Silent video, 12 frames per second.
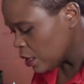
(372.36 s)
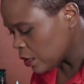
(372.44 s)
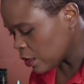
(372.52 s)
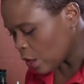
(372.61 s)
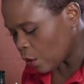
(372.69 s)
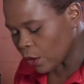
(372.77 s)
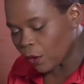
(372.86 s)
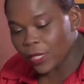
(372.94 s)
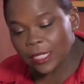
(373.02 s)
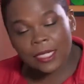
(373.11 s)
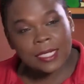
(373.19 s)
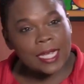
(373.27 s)
So now we're
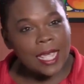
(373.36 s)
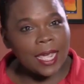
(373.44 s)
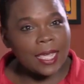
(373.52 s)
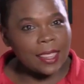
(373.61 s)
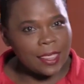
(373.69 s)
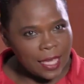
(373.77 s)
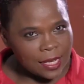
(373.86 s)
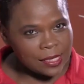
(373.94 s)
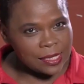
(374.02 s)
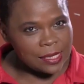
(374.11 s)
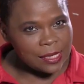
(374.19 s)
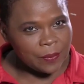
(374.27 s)
going to take
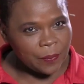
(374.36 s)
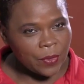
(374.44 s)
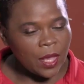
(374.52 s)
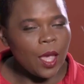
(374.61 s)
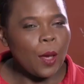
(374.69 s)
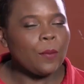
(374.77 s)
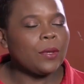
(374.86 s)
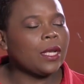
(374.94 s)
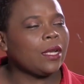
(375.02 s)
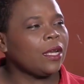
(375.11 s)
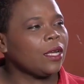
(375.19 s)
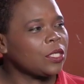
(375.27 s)
this, put
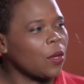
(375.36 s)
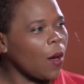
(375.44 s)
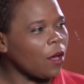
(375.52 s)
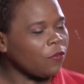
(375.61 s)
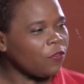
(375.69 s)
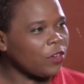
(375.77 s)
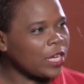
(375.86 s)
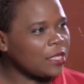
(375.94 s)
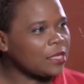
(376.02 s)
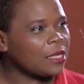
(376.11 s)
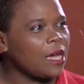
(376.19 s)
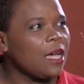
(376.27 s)
it into our
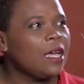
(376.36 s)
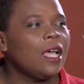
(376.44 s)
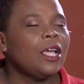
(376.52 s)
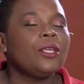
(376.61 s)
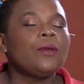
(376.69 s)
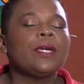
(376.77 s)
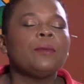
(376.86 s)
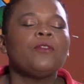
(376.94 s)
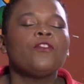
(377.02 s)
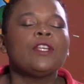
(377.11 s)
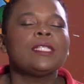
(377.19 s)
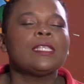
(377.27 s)
freezer. You can
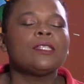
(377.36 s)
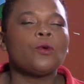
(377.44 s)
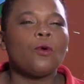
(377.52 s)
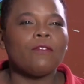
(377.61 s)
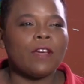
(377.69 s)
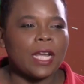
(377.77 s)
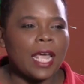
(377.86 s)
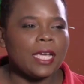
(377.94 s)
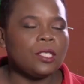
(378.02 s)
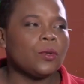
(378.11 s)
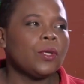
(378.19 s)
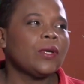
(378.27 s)
freeze it
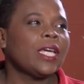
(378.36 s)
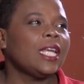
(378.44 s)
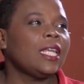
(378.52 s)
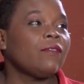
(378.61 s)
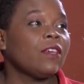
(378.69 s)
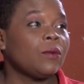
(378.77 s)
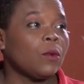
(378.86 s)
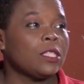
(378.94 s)
overnight or you can leave it.